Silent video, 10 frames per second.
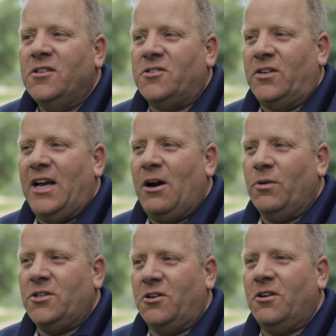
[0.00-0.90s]
So now
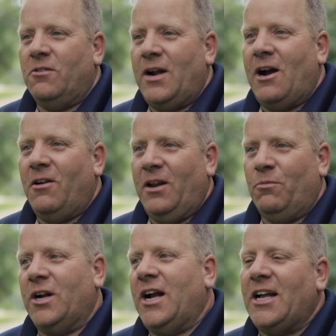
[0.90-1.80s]
we're turning around and
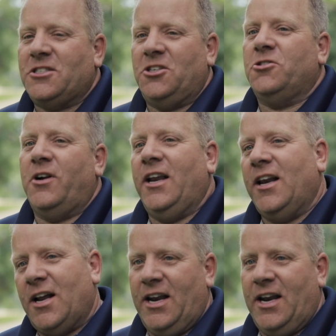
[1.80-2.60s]
we're concentrating